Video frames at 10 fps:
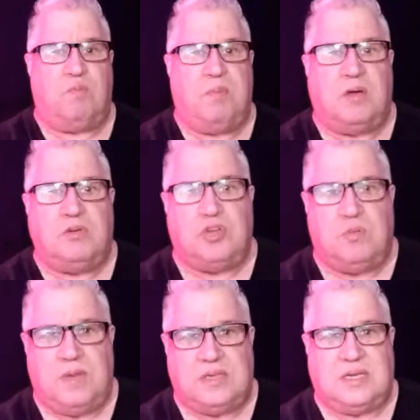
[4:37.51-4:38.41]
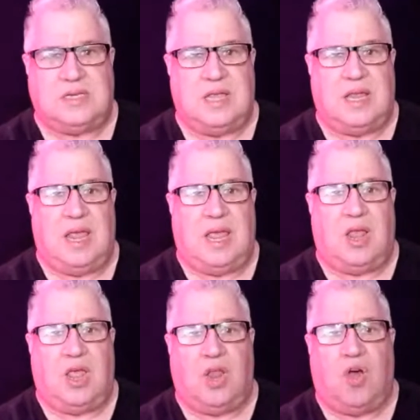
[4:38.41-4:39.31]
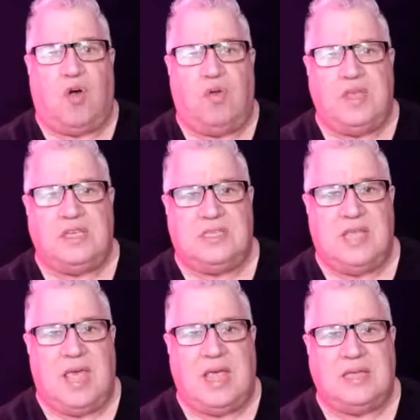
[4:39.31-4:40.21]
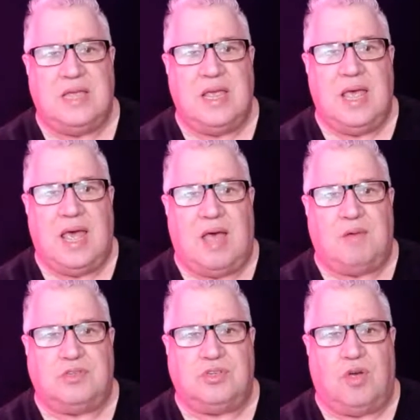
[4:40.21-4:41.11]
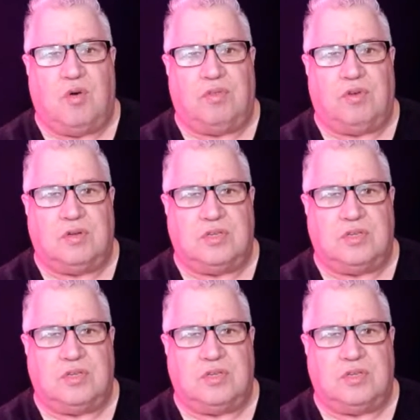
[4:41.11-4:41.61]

Build your business. And all these things I was going through.